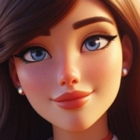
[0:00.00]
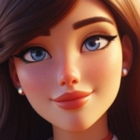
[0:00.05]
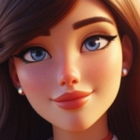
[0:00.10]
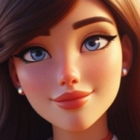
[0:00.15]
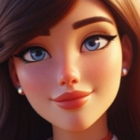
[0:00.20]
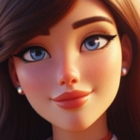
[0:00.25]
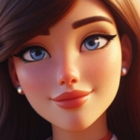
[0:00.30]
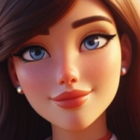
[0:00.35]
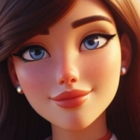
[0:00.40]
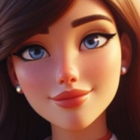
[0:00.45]

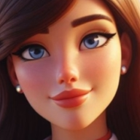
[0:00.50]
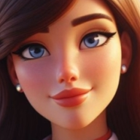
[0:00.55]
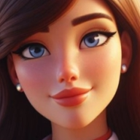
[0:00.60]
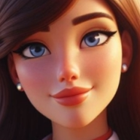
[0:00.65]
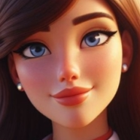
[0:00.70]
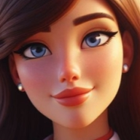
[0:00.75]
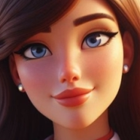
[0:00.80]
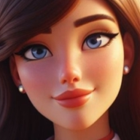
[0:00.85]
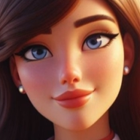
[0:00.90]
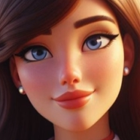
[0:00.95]

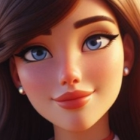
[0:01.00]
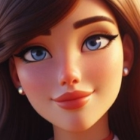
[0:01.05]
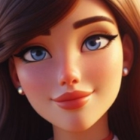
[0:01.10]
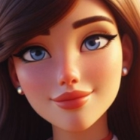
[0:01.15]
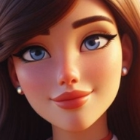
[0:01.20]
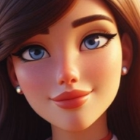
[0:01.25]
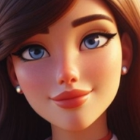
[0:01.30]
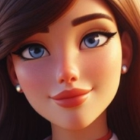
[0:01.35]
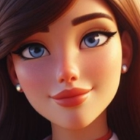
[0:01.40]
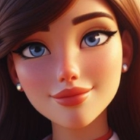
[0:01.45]

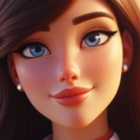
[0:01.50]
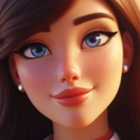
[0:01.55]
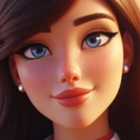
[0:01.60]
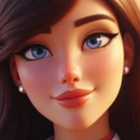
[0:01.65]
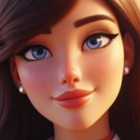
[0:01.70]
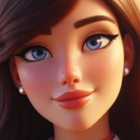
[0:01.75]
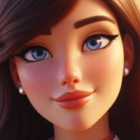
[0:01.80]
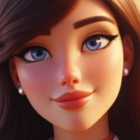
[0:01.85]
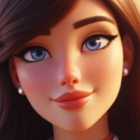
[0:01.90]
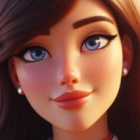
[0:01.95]

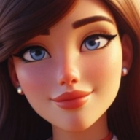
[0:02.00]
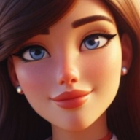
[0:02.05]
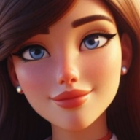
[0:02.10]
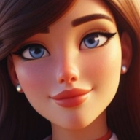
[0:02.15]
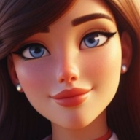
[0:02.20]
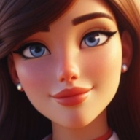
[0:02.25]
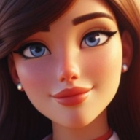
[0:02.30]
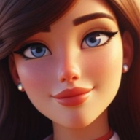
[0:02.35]
(no one is talking)